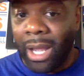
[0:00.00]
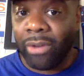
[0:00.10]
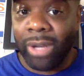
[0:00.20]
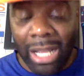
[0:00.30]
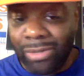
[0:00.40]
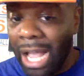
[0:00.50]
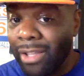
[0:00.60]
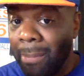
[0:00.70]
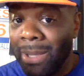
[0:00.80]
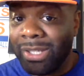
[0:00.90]
I agree.
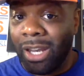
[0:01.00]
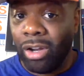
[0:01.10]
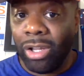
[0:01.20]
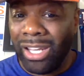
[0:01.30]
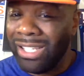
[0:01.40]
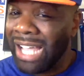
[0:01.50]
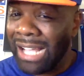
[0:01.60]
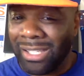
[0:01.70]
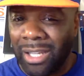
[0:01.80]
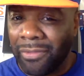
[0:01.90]
I mentioned that earlier. These
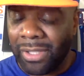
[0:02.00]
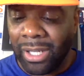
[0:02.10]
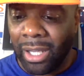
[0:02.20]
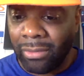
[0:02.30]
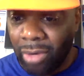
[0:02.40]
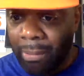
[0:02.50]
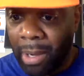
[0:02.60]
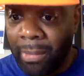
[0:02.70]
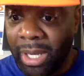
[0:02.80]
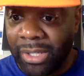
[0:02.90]
guys are different to that, right? But
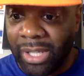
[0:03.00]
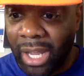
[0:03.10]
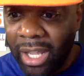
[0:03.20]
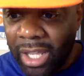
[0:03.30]
I'm gonna get into that.